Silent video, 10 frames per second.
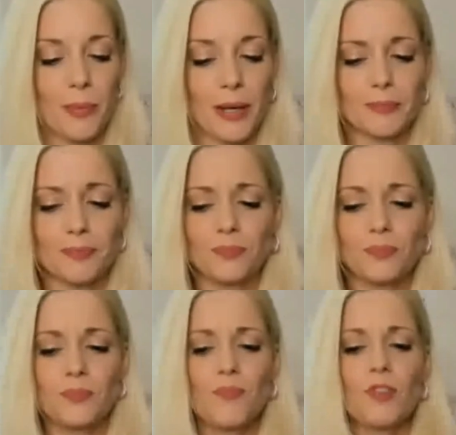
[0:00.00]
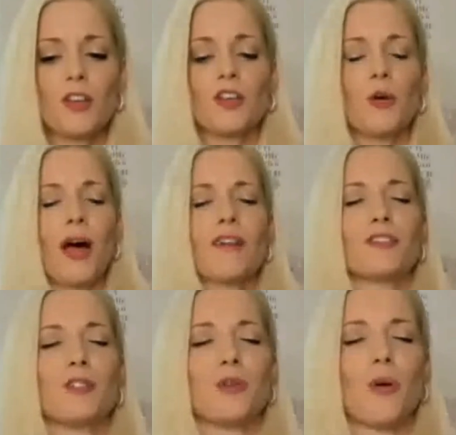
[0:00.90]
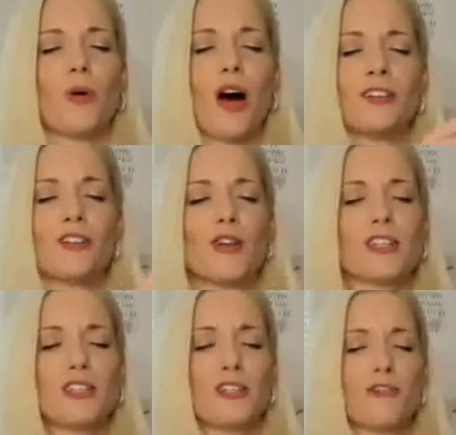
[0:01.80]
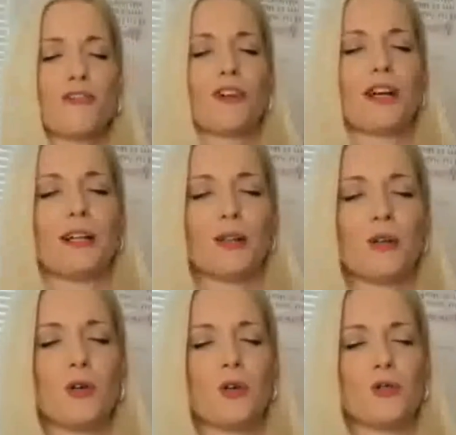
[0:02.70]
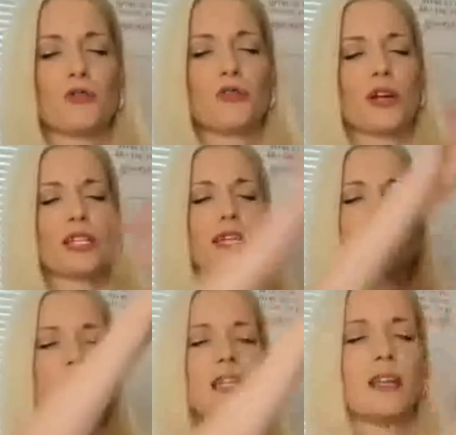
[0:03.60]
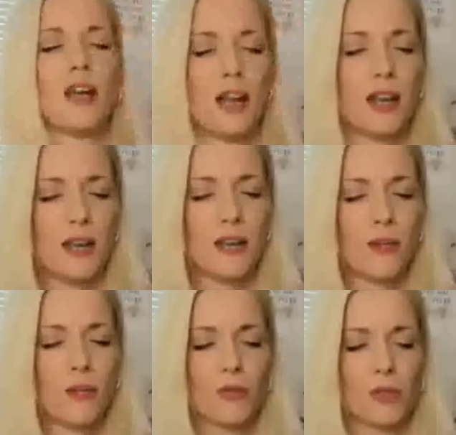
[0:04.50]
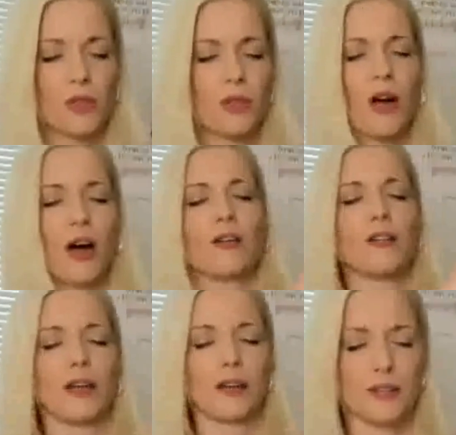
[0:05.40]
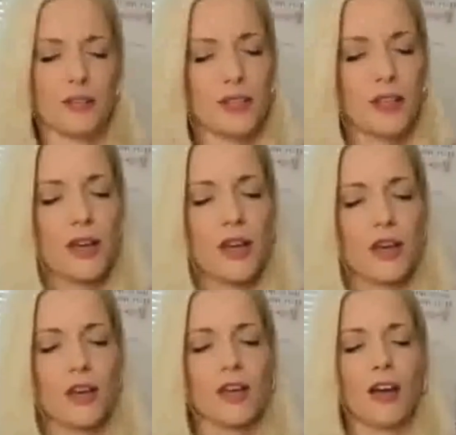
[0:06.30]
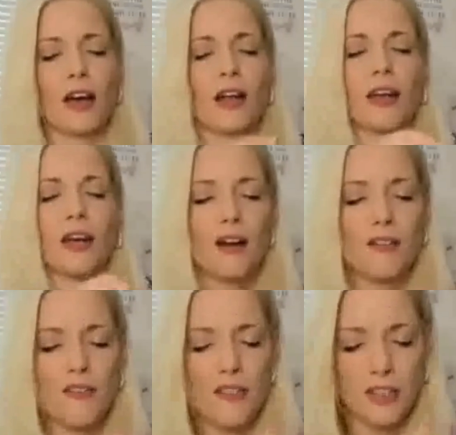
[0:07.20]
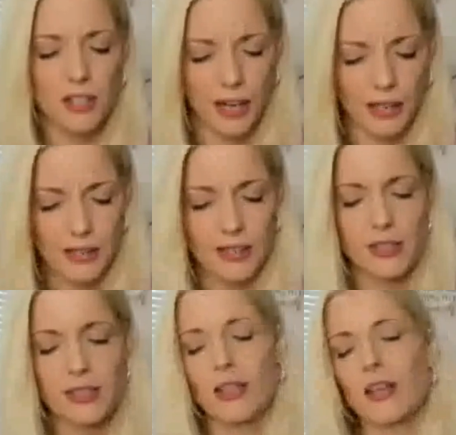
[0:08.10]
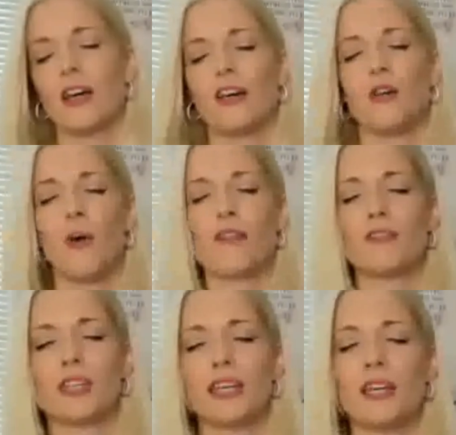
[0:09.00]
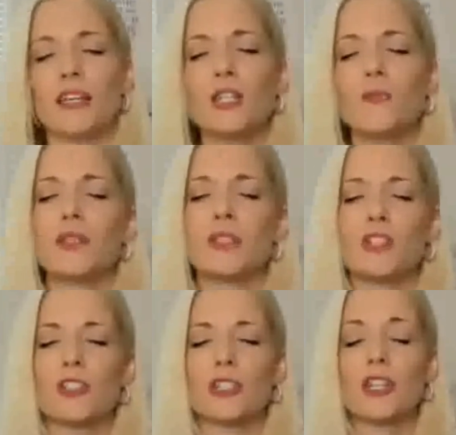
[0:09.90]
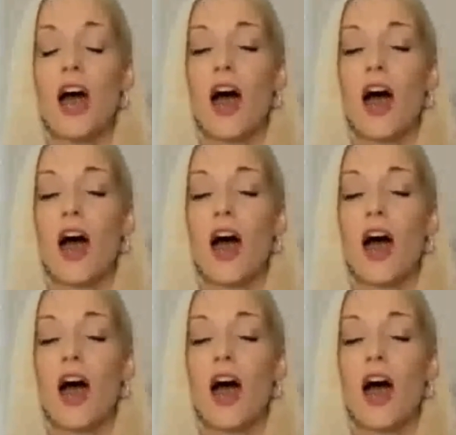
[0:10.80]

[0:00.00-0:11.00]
But you have to undress your friend who's dressed as a nun. So it's a lot of layers. You got to get off the tights. You have to get into positions.